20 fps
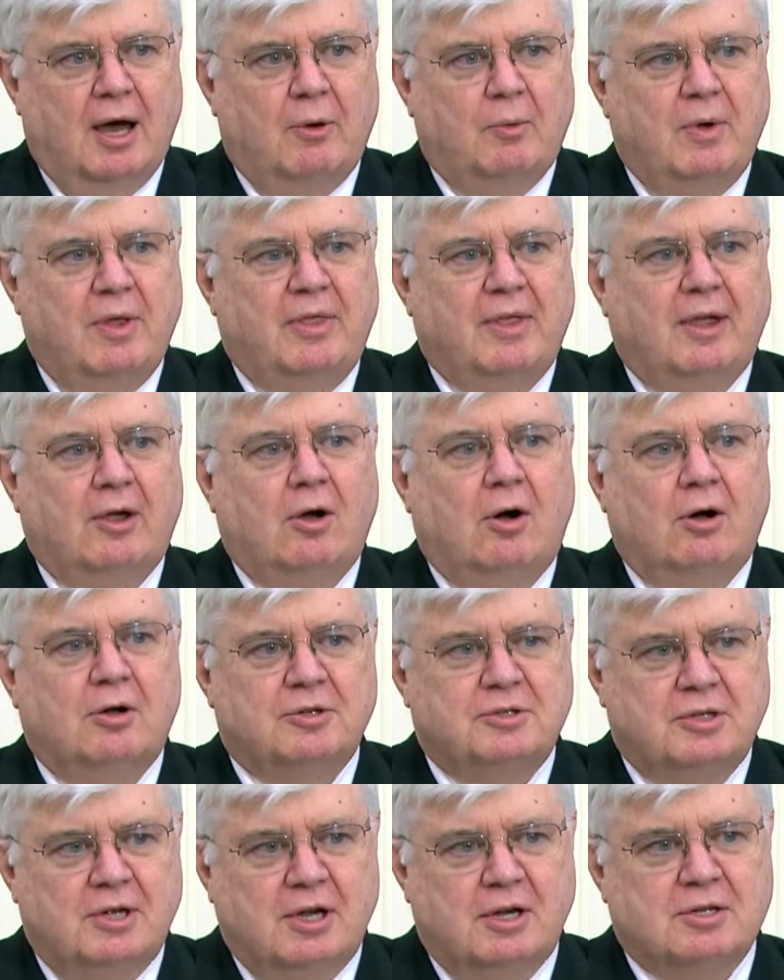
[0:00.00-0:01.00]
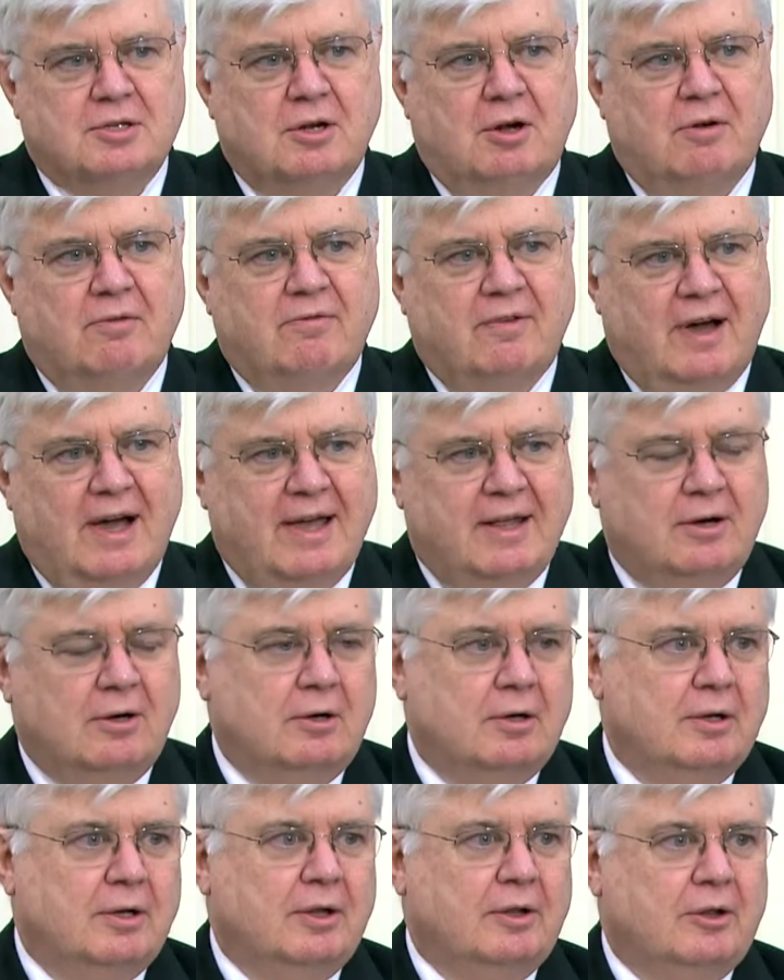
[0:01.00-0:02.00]
We think all six are
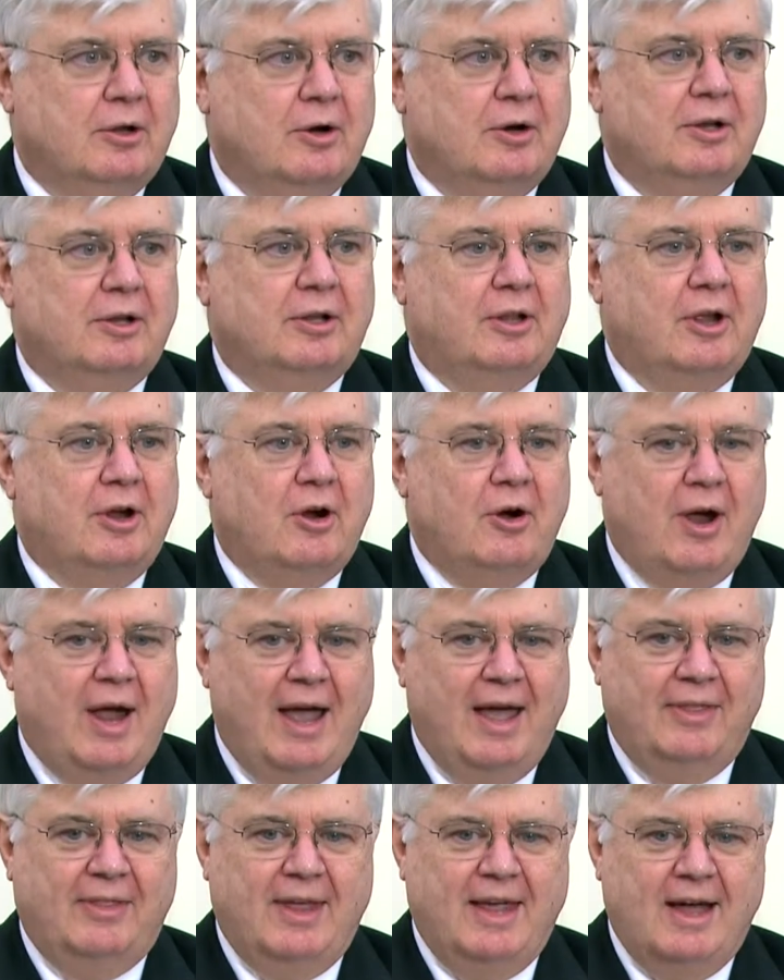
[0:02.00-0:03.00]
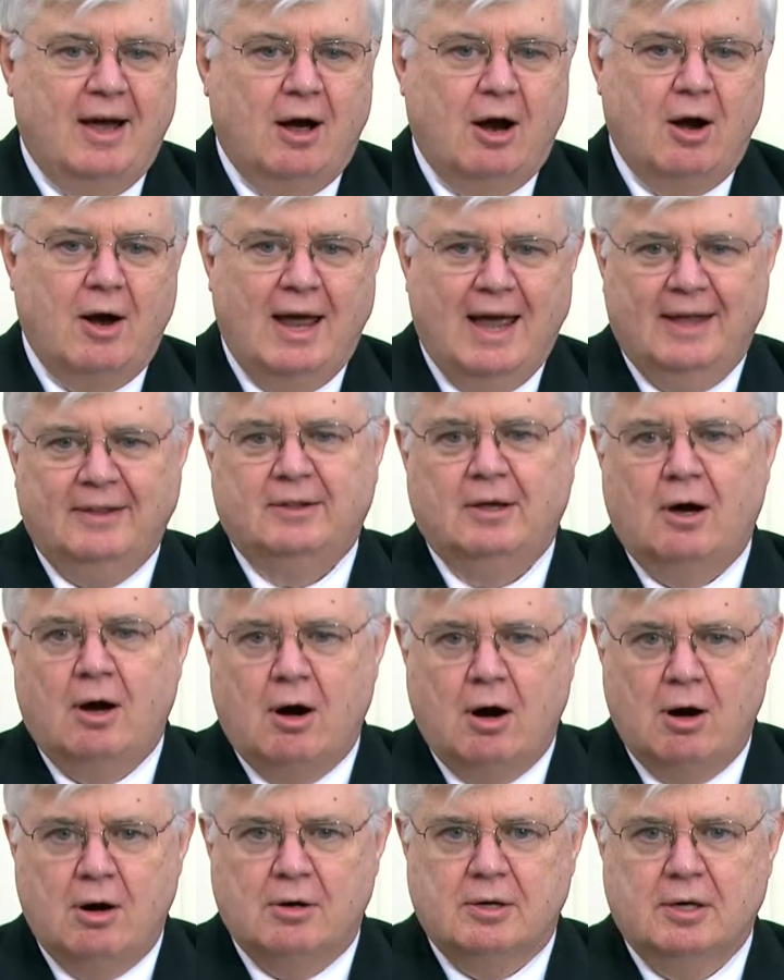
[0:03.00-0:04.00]
vital and that they are at the
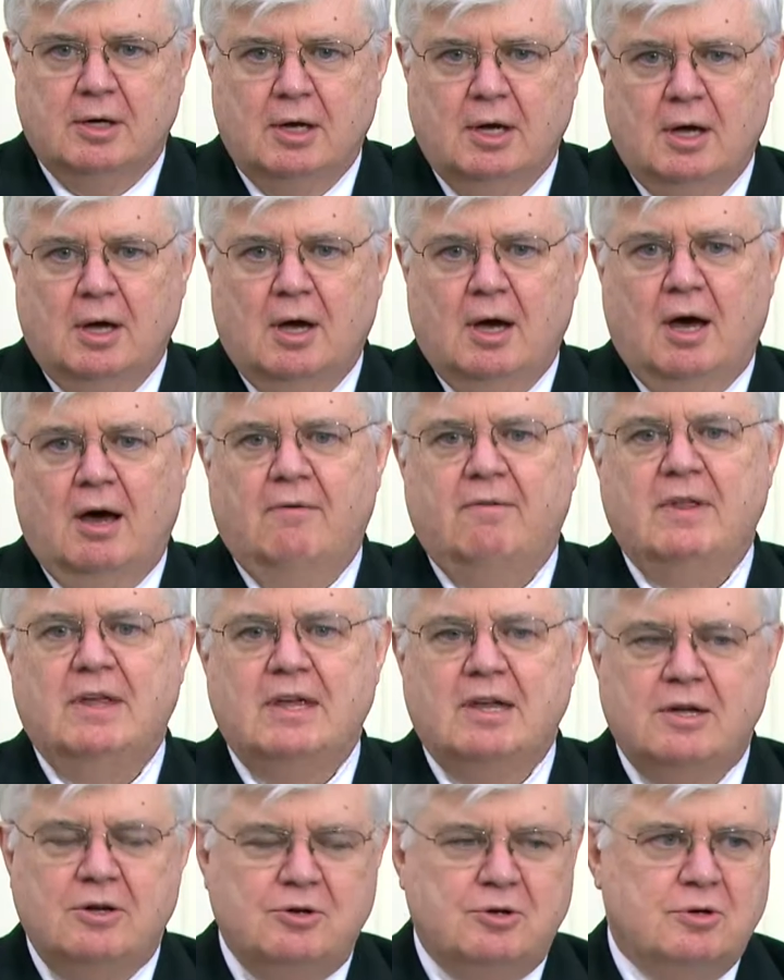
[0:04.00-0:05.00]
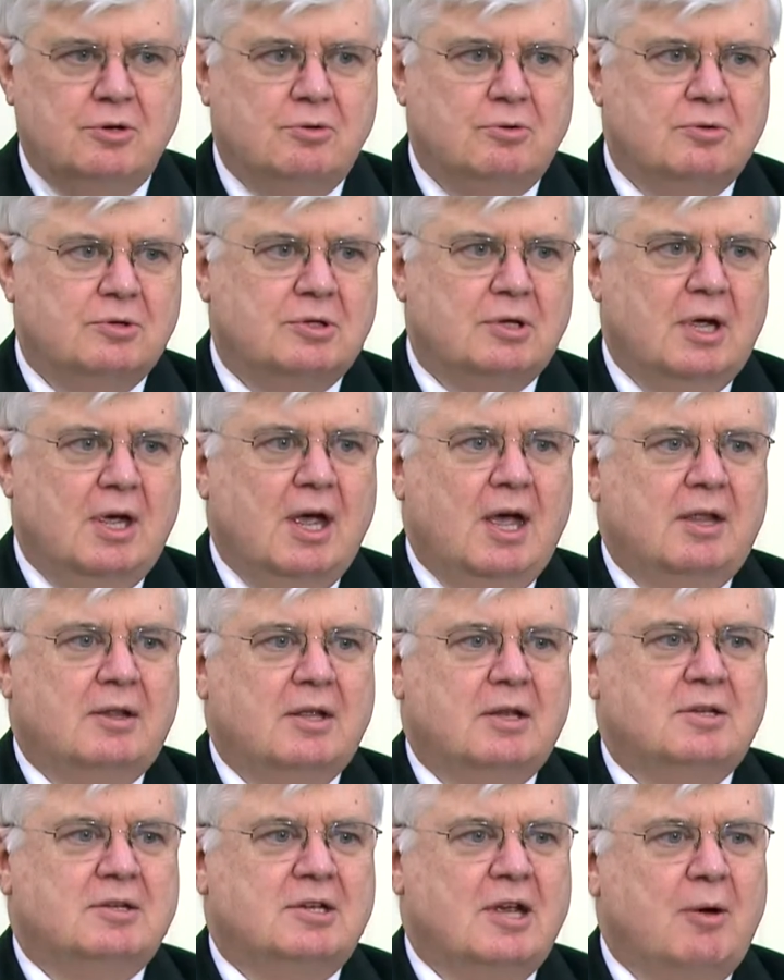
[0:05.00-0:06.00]
heart of the issues
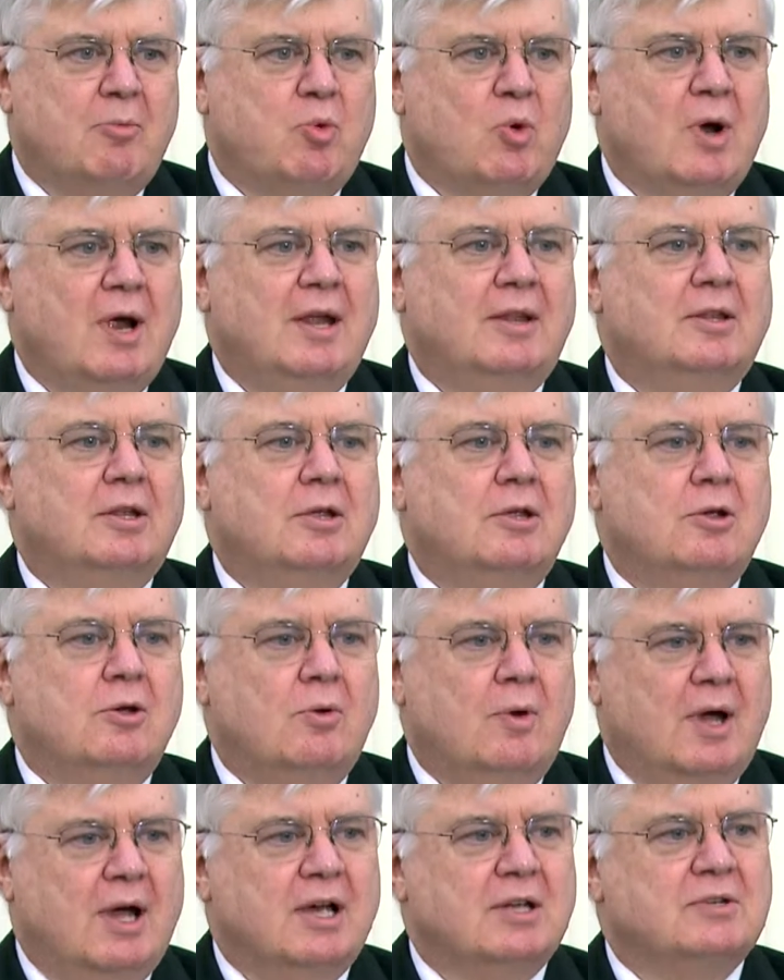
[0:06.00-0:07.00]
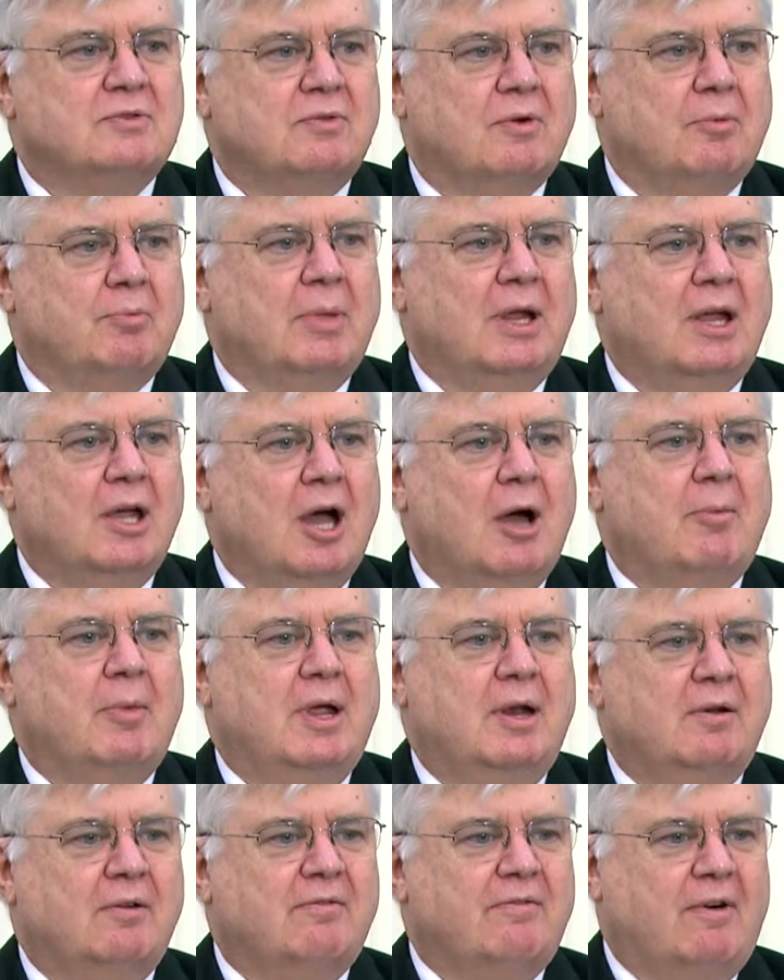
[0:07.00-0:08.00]
that separate the U.S. from
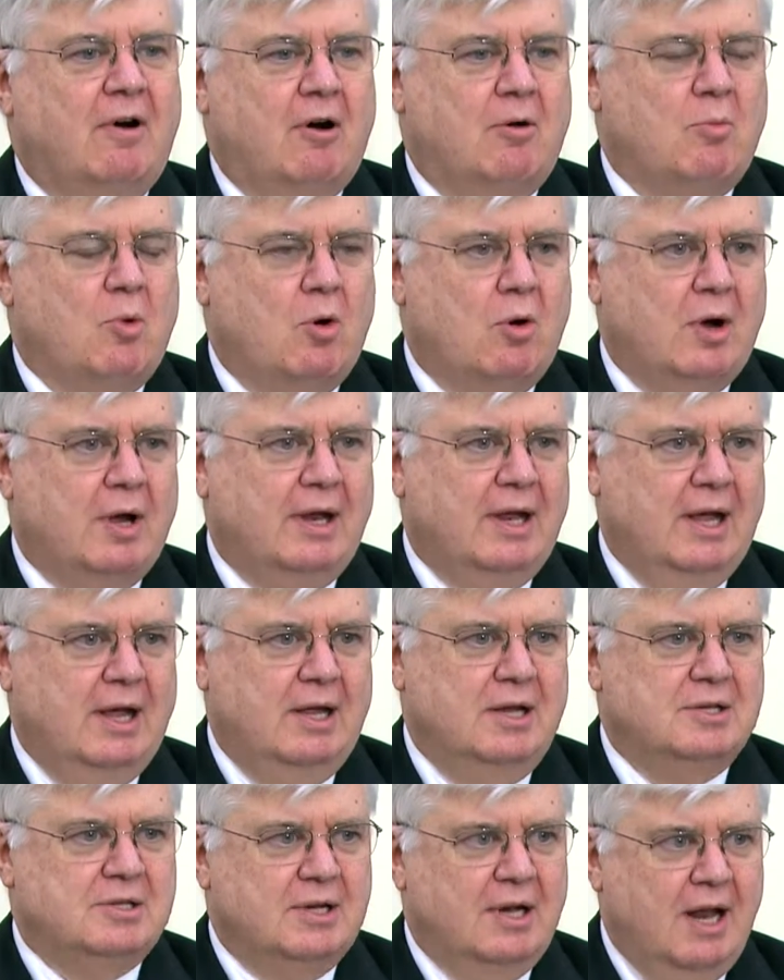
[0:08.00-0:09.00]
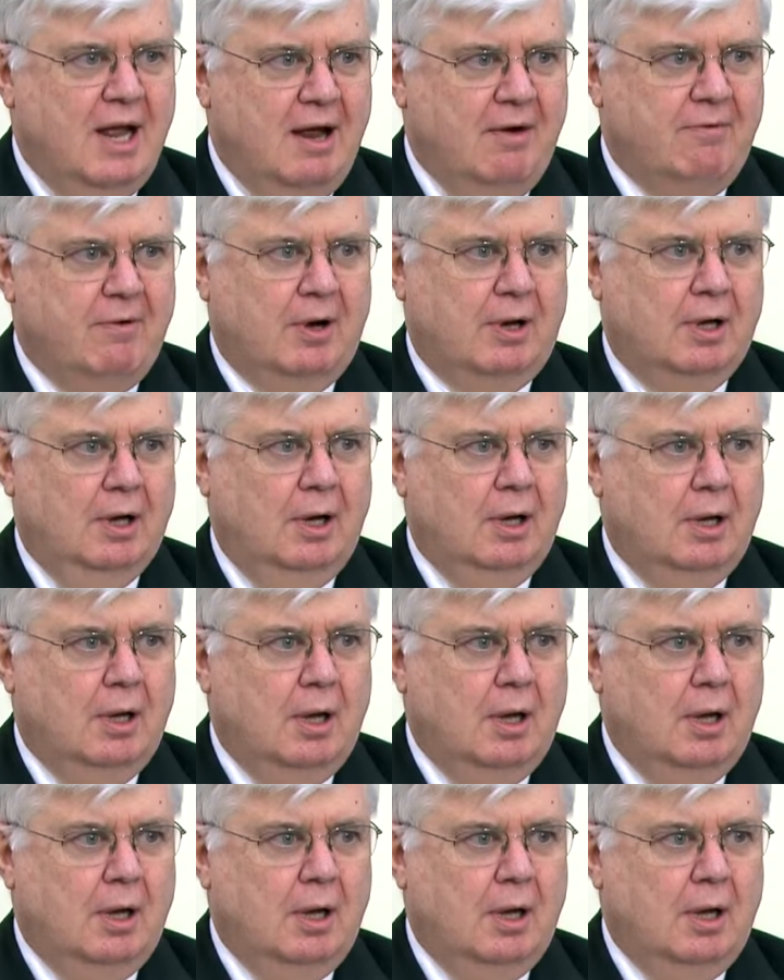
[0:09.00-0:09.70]
becoming far more engaged in Africa.